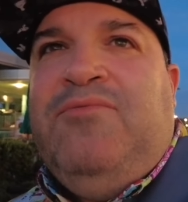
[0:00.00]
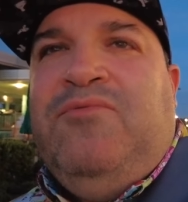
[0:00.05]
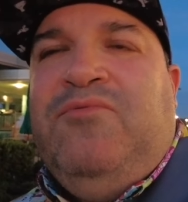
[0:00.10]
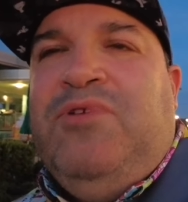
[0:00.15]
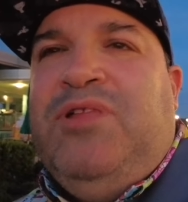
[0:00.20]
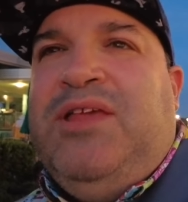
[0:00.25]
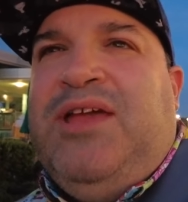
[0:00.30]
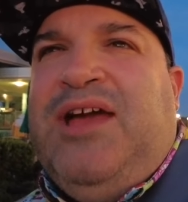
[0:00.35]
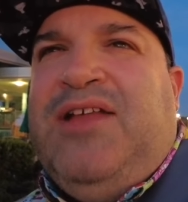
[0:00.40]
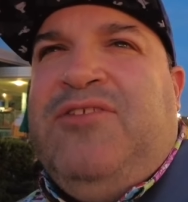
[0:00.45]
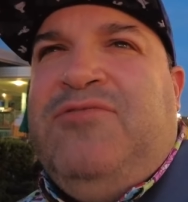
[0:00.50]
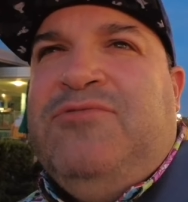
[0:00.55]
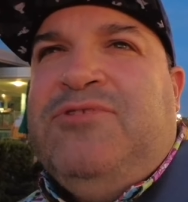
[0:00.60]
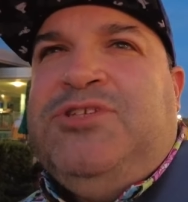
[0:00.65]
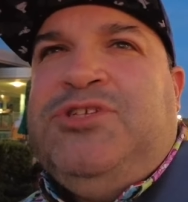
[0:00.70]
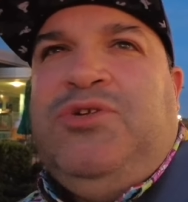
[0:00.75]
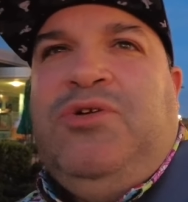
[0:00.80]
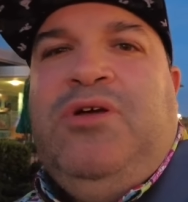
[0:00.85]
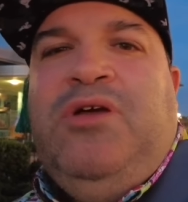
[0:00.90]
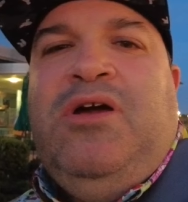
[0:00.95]
really got to
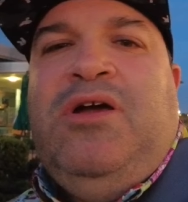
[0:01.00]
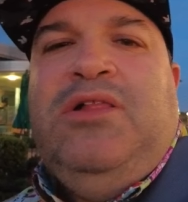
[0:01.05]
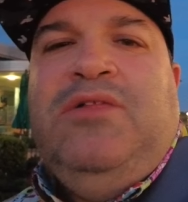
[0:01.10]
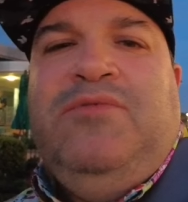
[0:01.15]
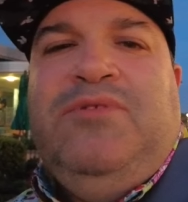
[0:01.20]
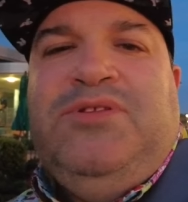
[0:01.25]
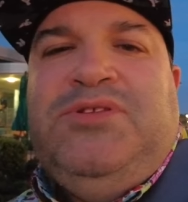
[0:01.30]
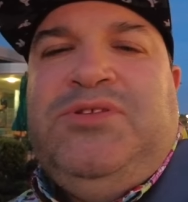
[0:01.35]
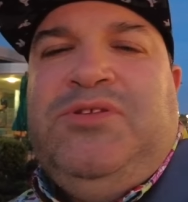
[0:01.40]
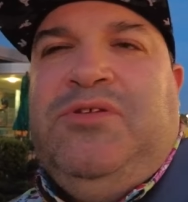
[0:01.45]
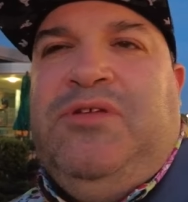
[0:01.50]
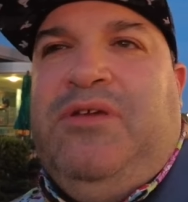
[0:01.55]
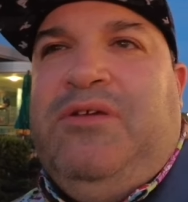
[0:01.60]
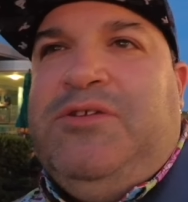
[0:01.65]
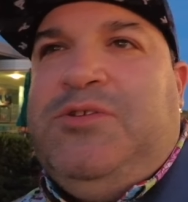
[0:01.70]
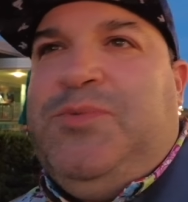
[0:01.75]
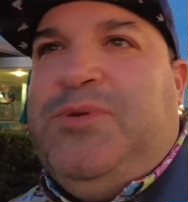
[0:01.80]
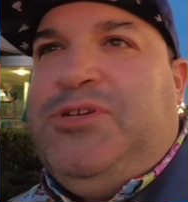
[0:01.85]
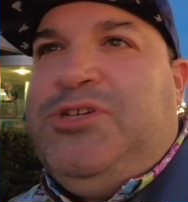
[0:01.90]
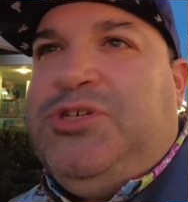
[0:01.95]
enjoy Hollywood
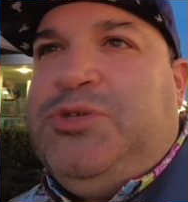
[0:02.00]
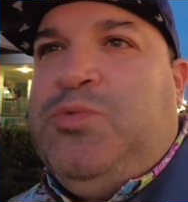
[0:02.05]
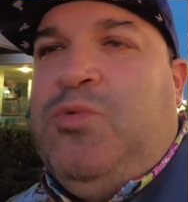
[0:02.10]
Studios by just